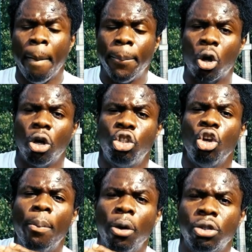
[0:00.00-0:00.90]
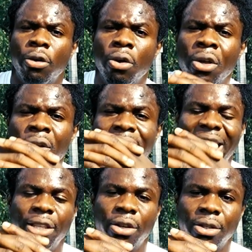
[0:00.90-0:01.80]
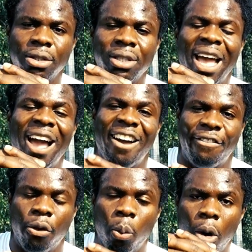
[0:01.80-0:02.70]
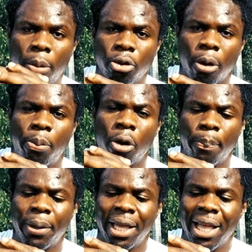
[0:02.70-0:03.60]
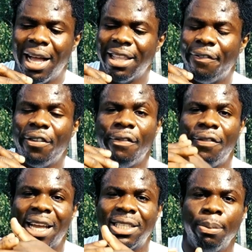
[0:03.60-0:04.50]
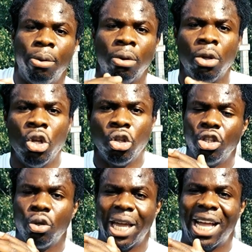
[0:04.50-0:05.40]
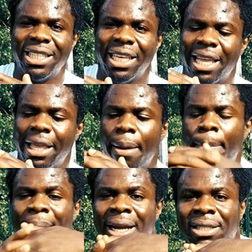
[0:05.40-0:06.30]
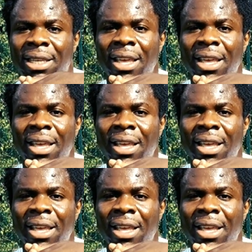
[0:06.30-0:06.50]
because your muscle tendons have warmed up properly and they feel flexible, so they can take any impact.